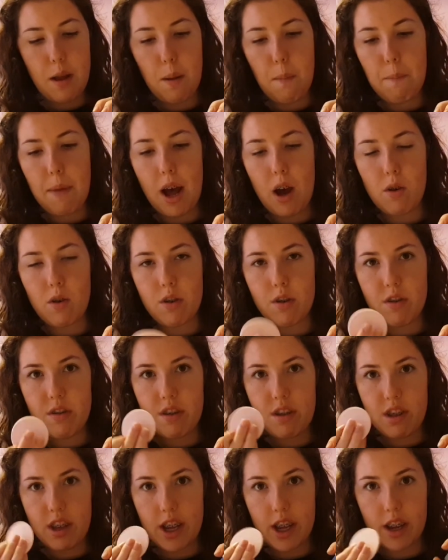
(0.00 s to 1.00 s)
powder
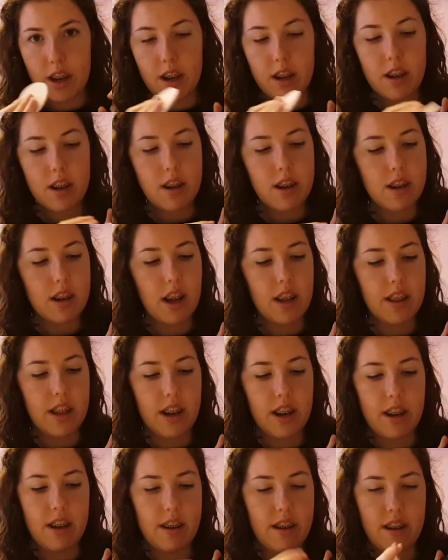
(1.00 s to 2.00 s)
thing. Not that
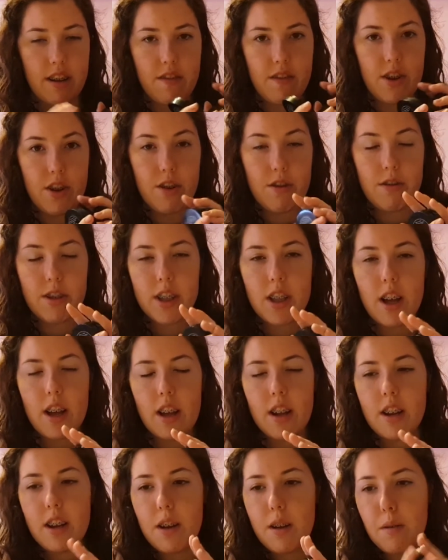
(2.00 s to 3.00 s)
I ever use
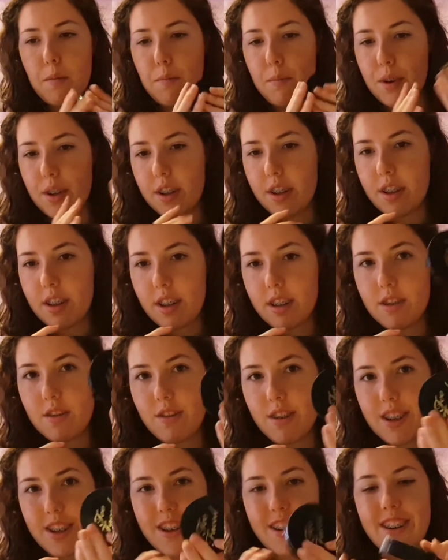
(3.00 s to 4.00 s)
that, but it's
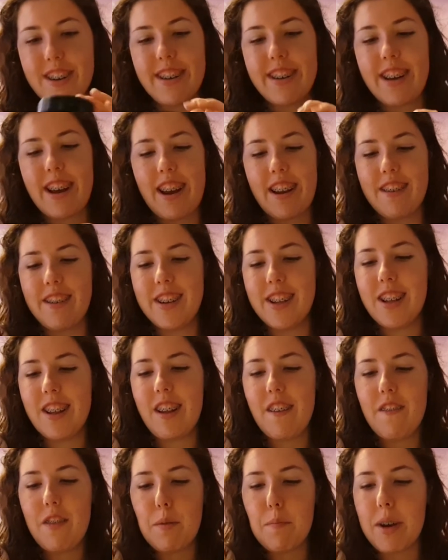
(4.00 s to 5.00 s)
really good. And I really
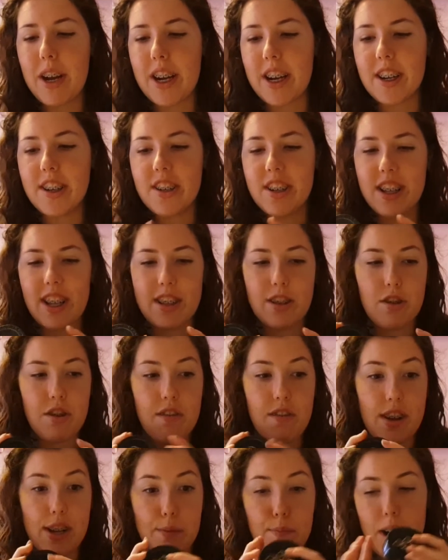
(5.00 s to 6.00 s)
love the package, like Too
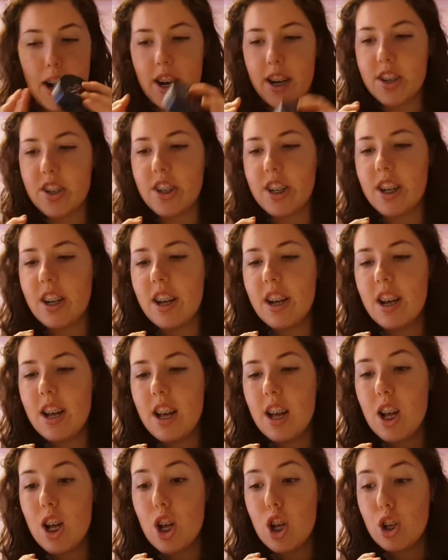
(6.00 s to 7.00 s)
Faced packaging.
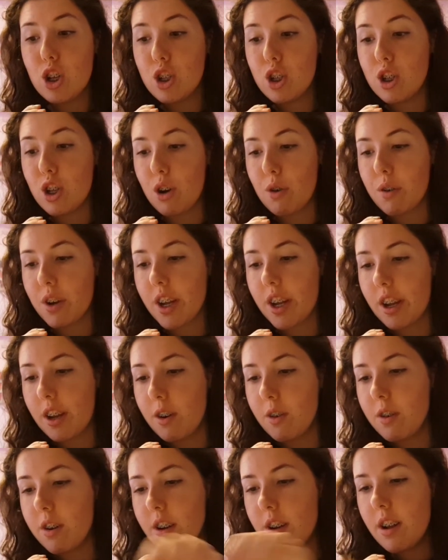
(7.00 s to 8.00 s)
So
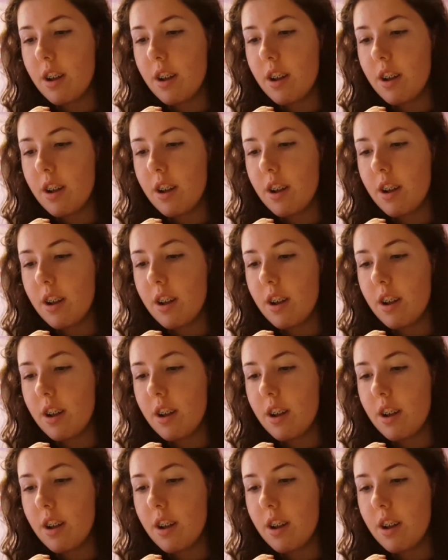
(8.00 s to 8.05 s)
cute.